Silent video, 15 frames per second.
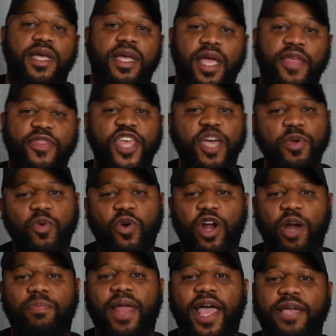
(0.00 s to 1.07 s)
And then we want
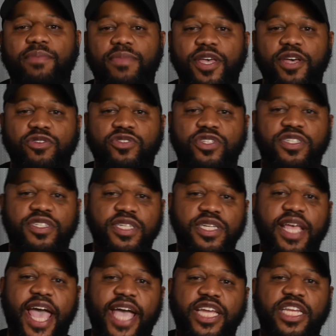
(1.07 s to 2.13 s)
our black males to
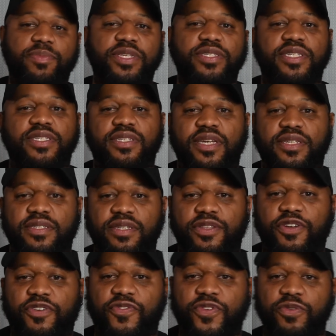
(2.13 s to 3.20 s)
see academic success in
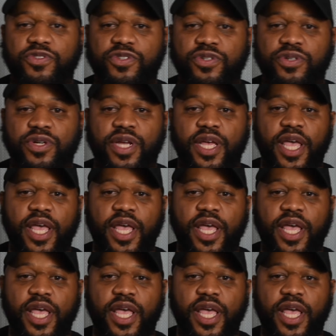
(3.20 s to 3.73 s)
their future.